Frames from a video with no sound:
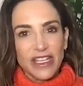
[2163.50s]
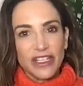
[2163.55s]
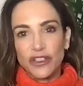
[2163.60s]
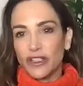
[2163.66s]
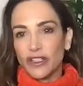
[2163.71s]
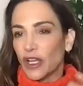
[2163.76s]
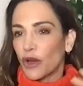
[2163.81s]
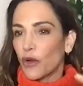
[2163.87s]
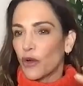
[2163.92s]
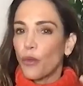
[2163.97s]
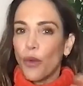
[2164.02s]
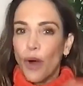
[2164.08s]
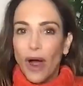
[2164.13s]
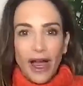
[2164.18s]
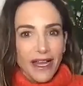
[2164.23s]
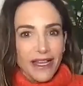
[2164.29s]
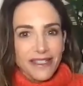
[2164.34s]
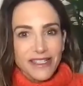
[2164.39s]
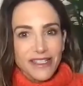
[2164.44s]
like, why
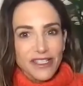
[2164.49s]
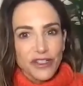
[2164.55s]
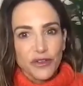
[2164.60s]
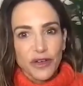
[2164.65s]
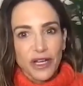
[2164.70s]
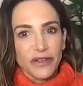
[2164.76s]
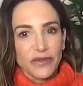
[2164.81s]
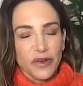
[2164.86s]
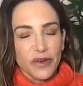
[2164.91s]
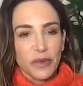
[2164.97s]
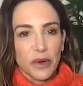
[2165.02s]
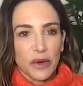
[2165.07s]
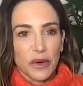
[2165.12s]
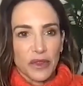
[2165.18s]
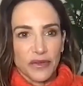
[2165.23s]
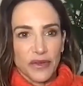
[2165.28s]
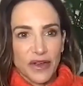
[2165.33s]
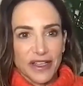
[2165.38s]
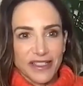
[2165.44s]
is this great for both of
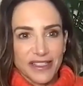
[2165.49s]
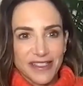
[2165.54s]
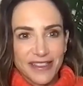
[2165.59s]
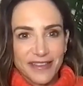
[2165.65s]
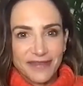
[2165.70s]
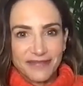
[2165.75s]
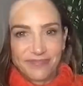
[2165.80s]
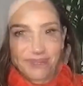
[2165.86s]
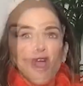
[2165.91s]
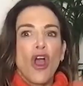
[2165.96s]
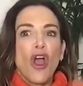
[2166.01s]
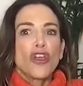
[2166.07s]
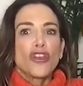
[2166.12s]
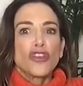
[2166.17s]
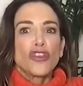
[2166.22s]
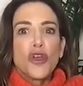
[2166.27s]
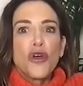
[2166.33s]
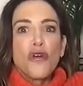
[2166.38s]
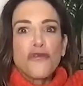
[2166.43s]
us?
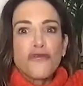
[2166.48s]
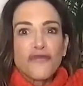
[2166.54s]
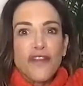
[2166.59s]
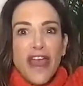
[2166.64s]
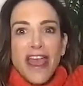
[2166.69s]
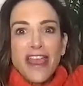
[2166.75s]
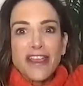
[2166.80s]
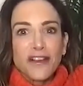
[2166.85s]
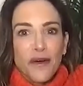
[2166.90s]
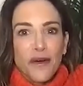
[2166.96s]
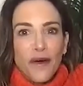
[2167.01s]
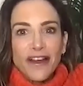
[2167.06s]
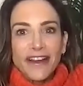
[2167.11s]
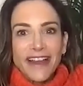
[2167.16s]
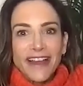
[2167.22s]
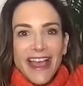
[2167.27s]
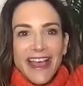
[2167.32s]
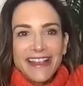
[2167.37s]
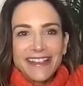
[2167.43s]
you fake
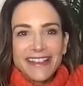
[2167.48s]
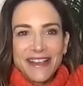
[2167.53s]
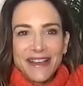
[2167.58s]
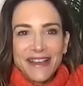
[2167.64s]
orgasms.